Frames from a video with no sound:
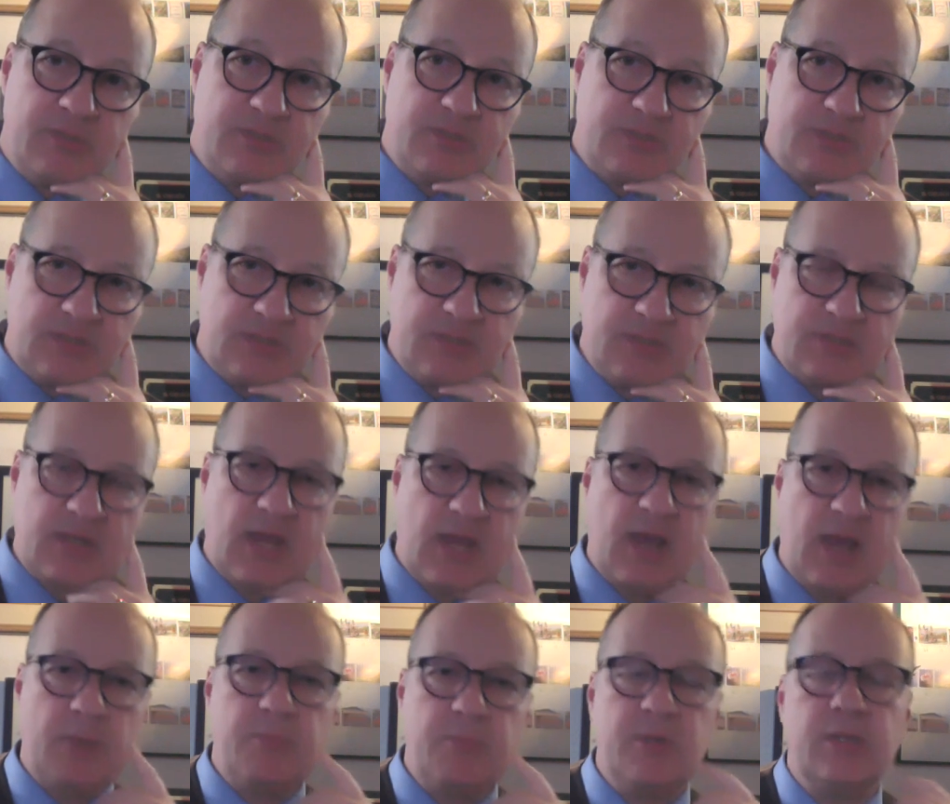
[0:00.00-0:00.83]
see this
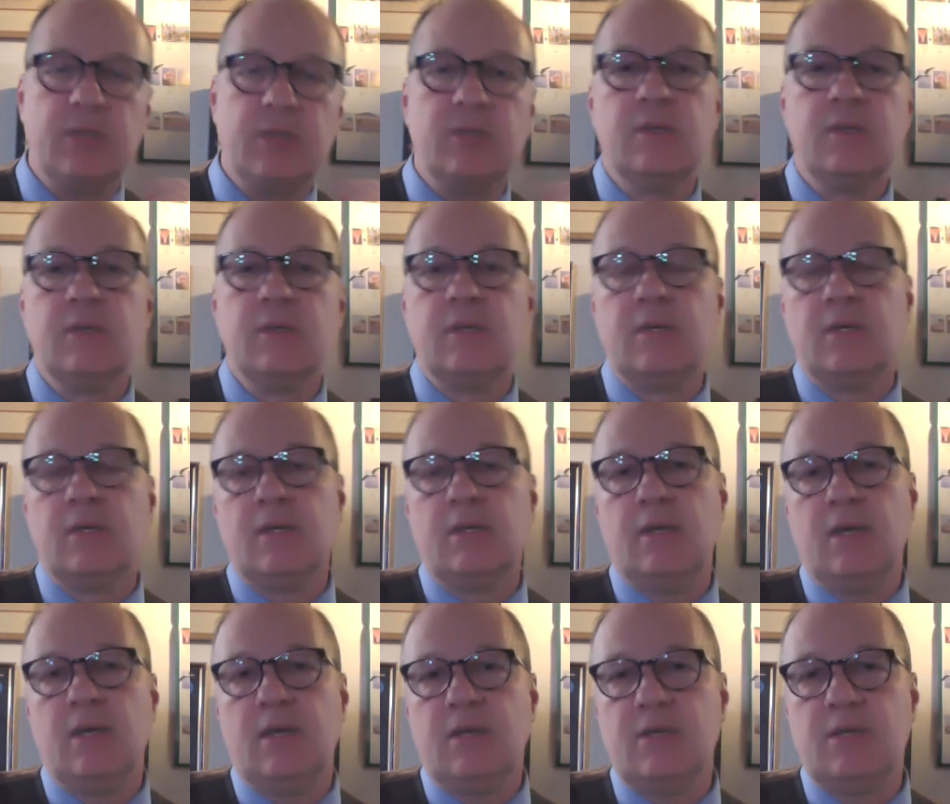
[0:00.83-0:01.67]
happening,
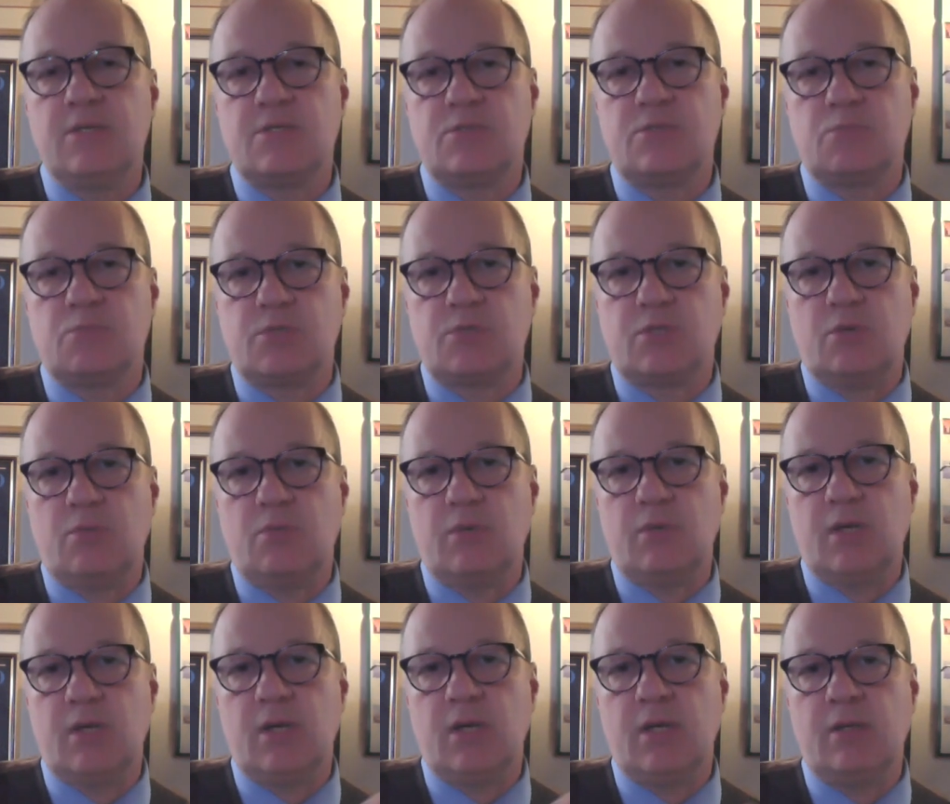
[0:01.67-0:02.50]
and this is what's
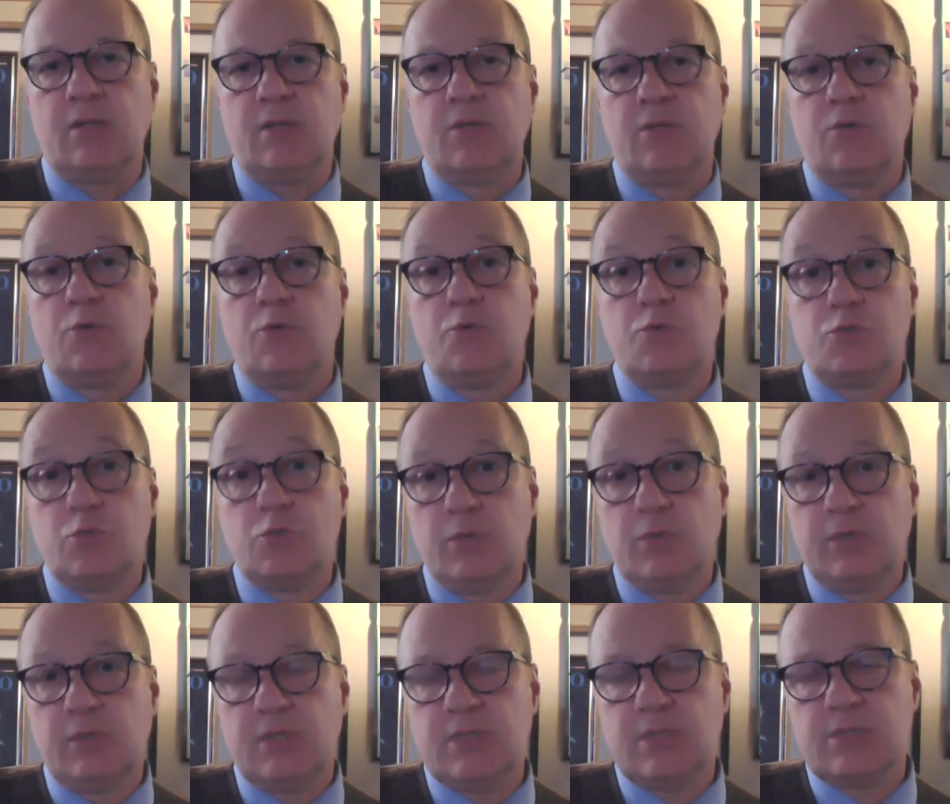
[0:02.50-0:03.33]
going on who's
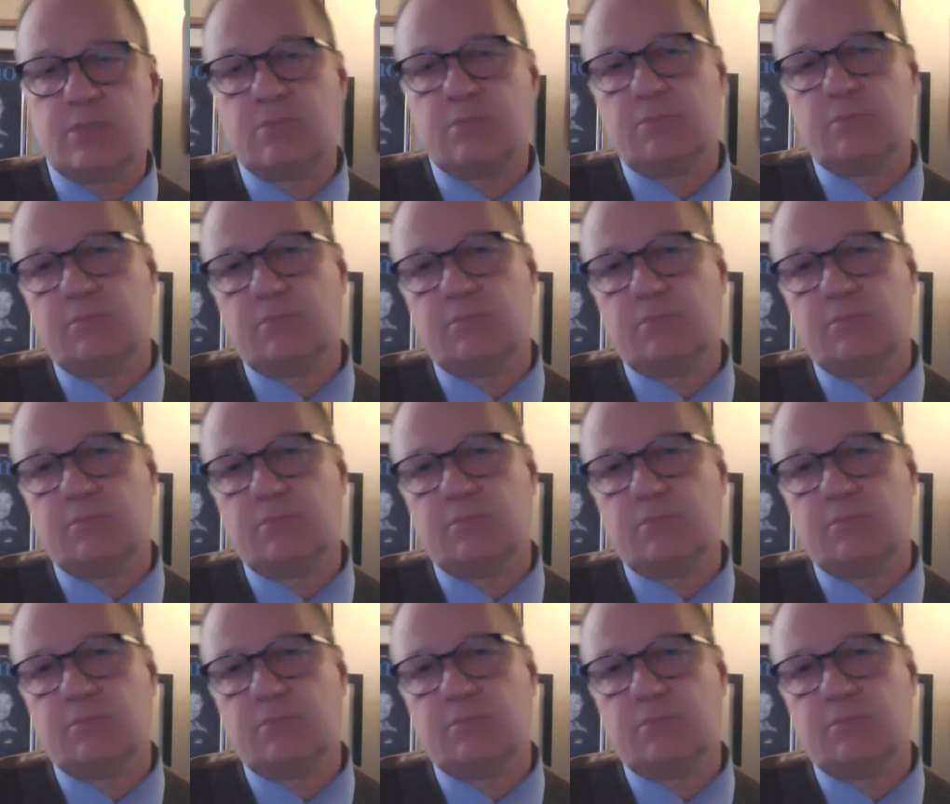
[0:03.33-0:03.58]
doing this?